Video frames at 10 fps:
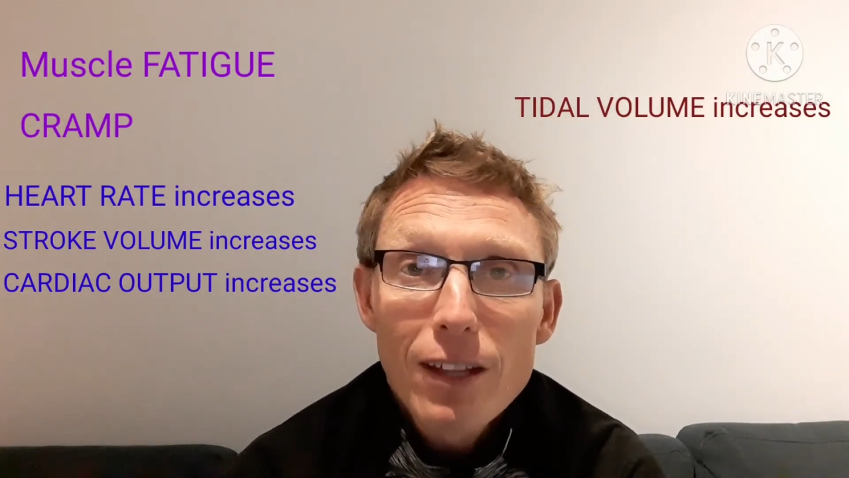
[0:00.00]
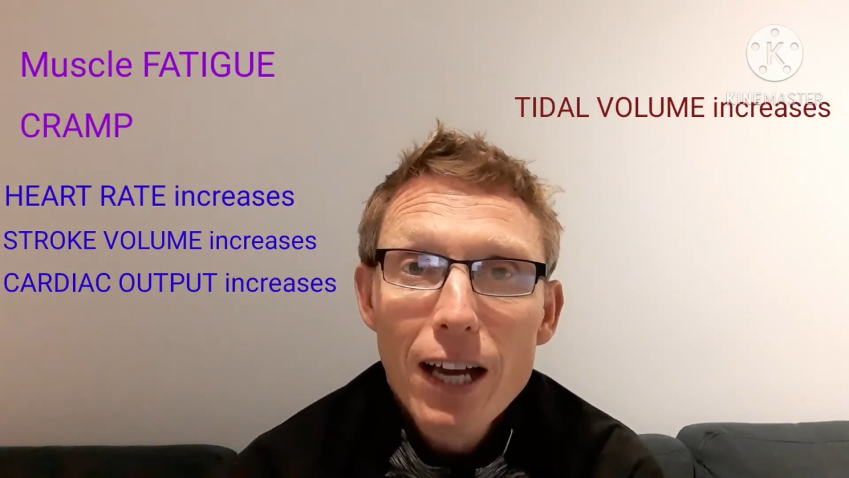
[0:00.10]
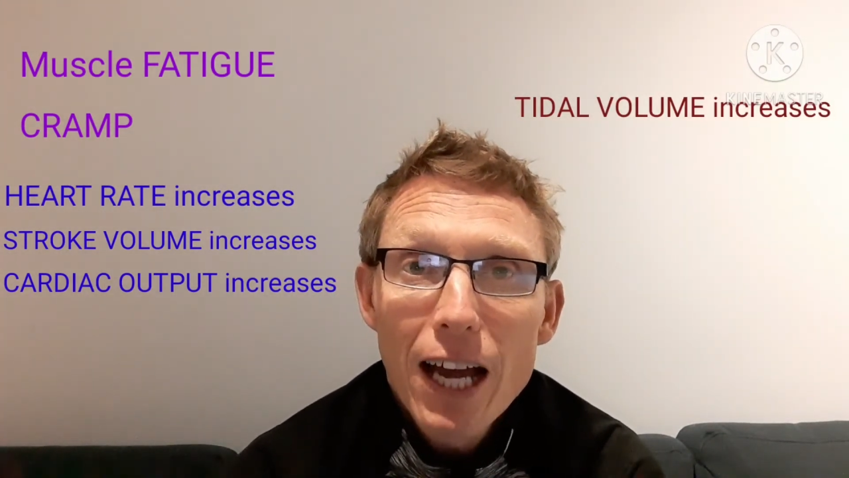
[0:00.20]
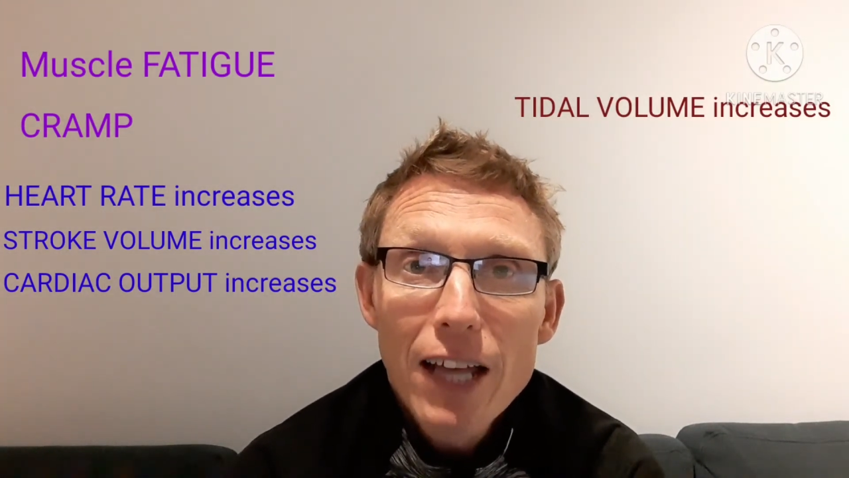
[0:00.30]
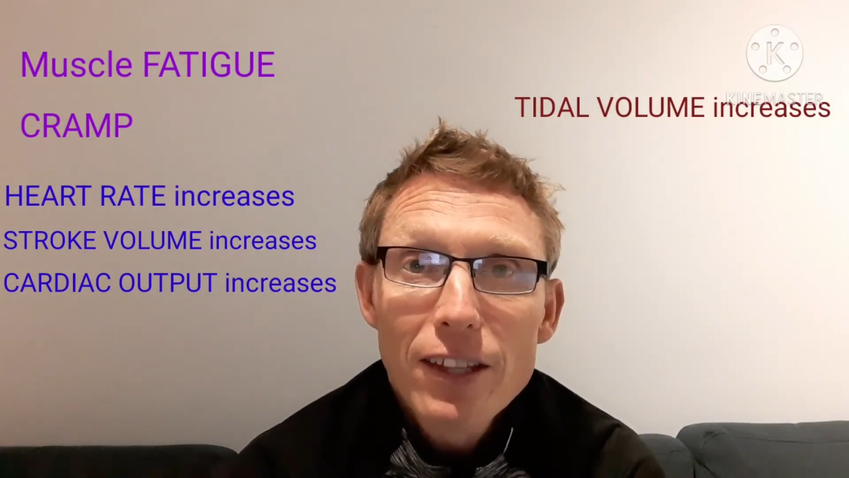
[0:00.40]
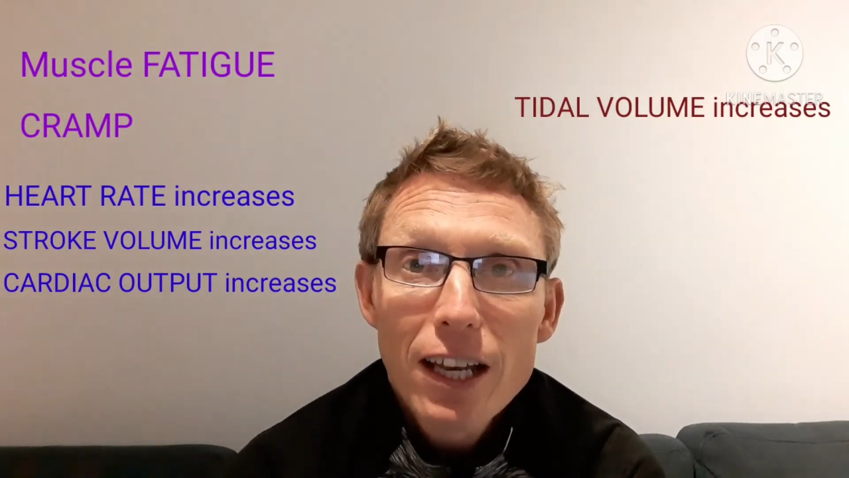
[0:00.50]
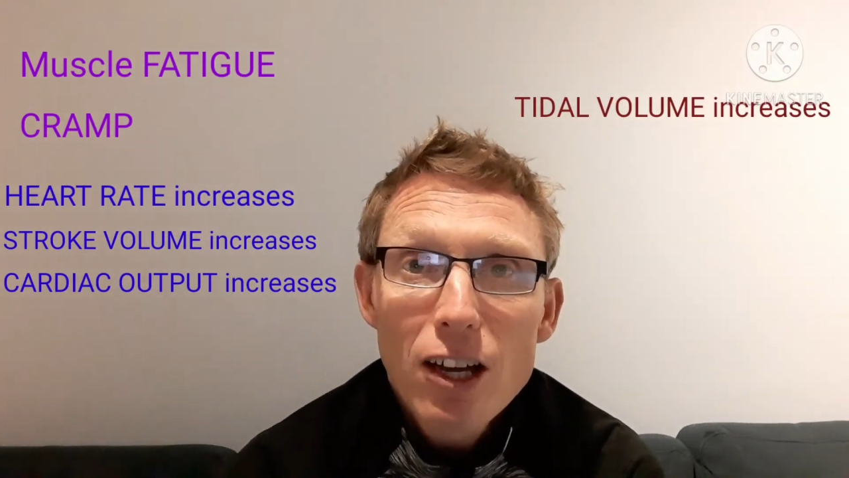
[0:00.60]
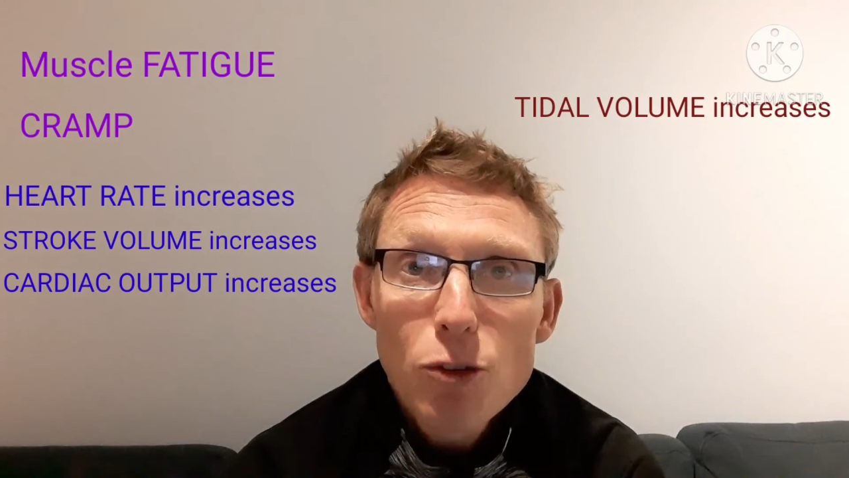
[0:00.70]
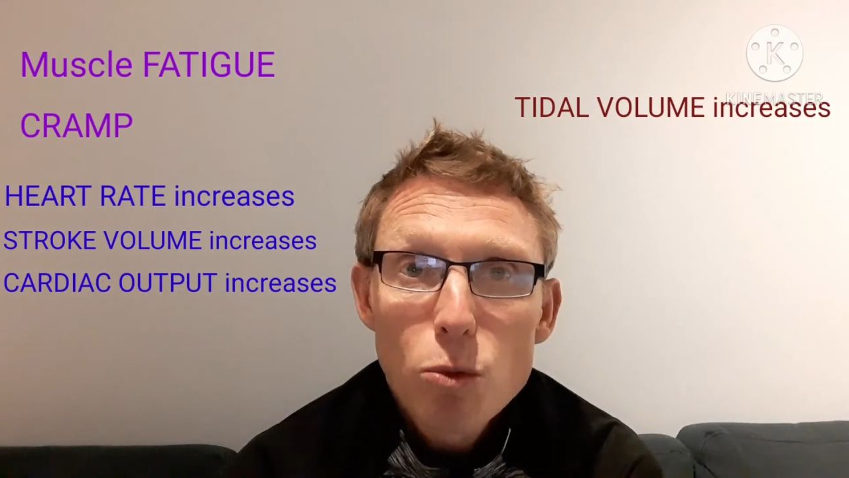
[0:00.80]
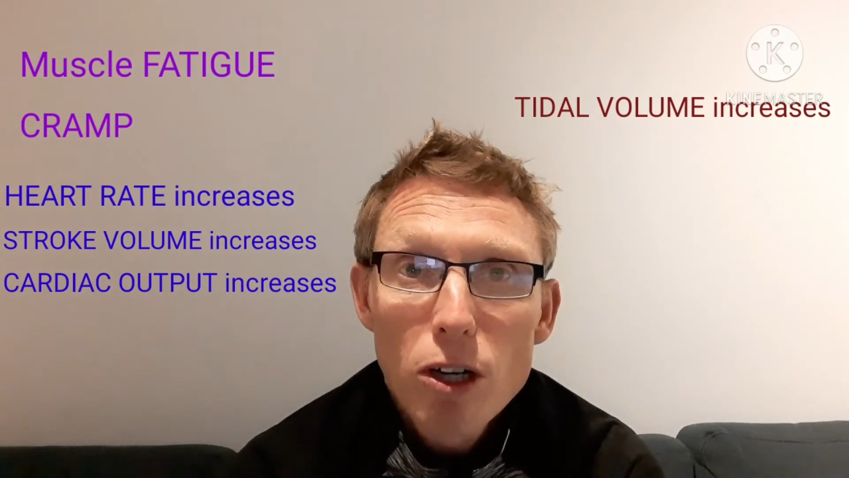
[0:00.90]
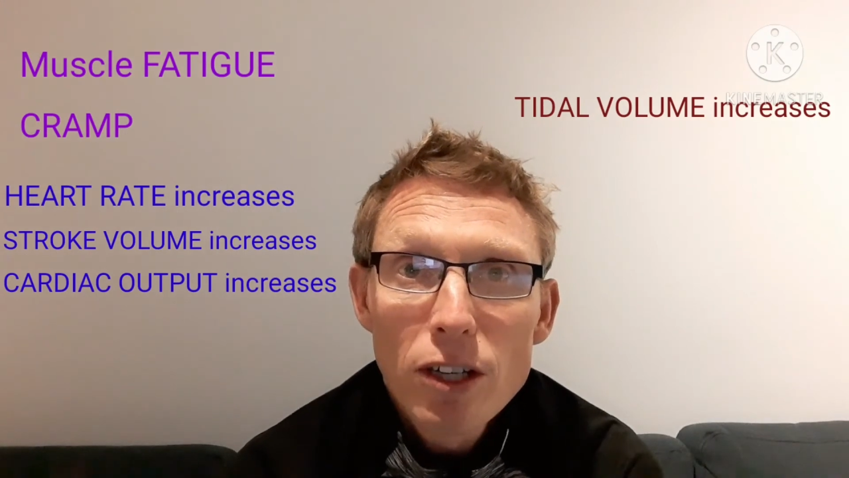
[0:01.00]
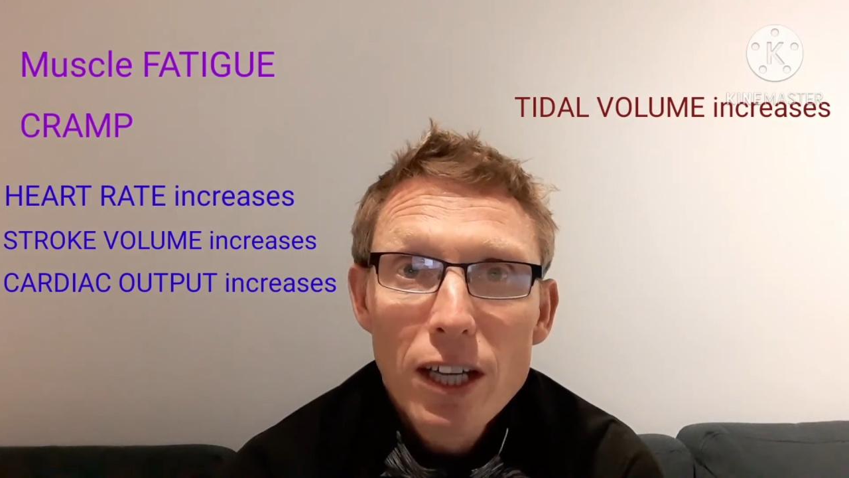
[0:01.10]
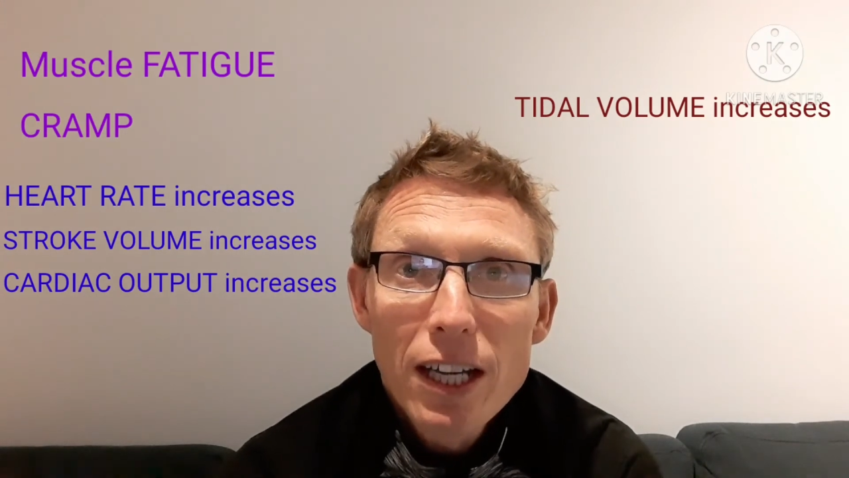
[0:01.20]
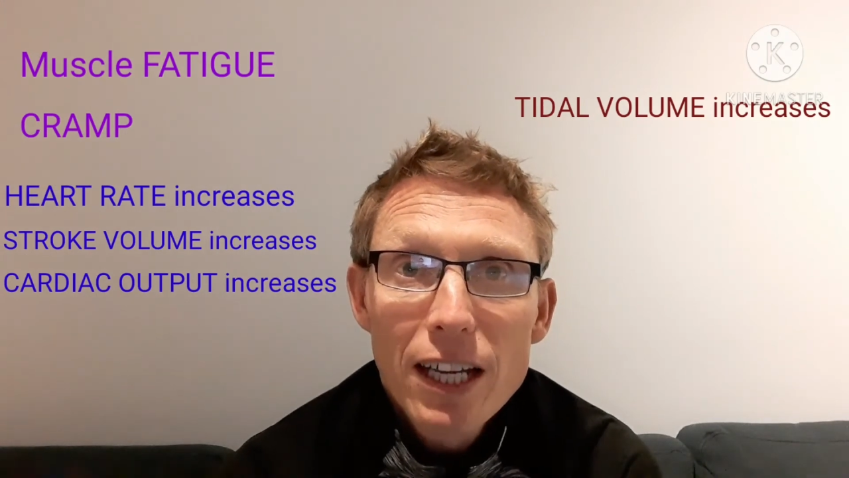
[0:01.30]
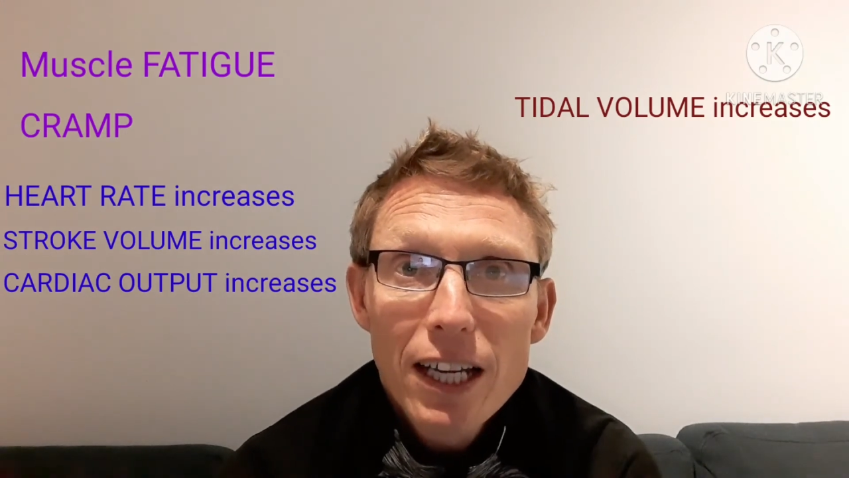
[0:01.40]
And the last one
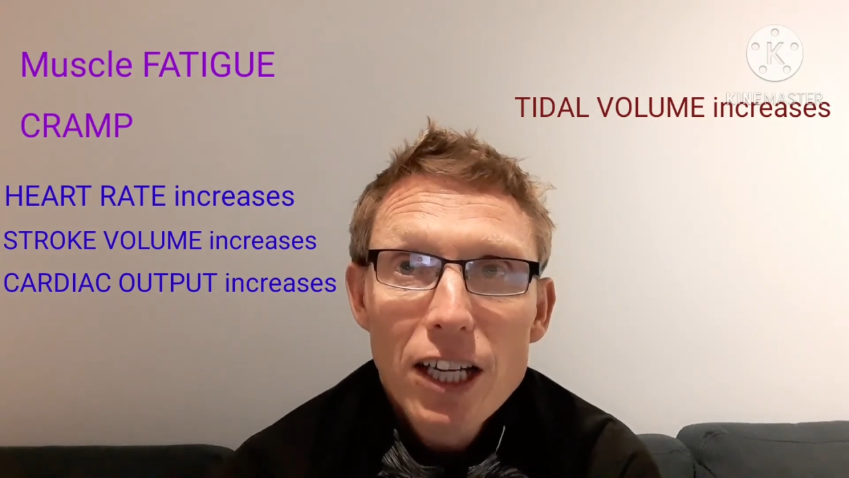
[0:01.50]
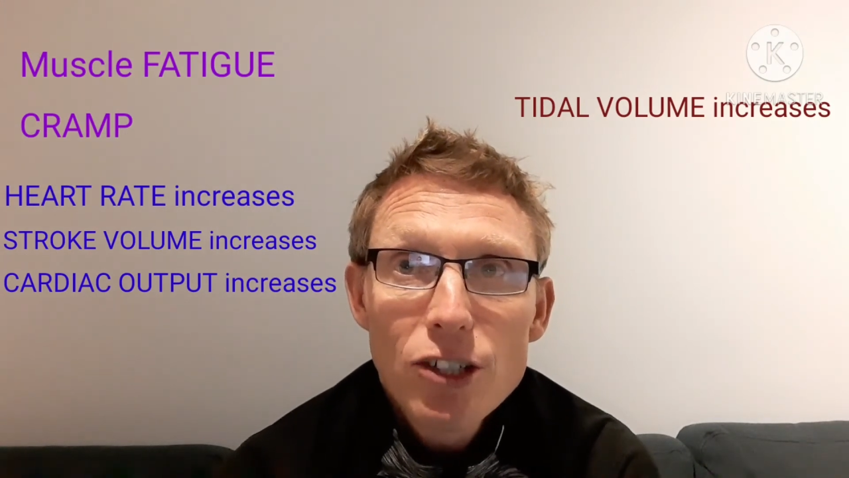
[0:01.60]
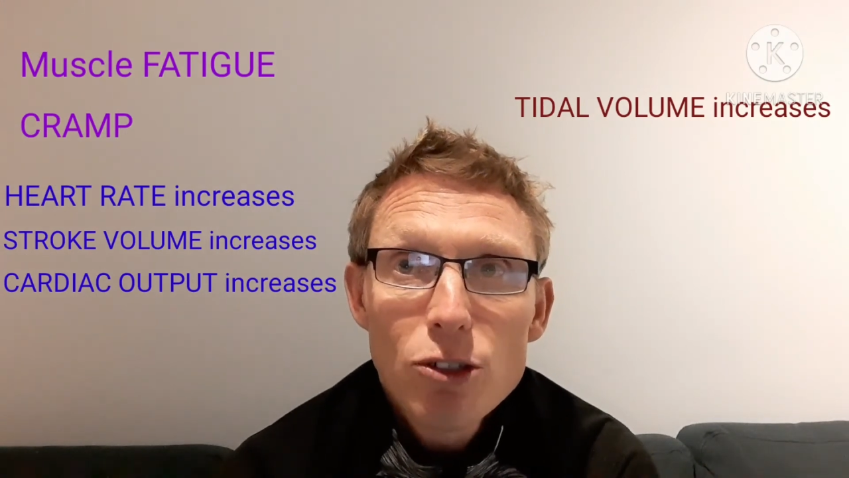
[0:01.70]
is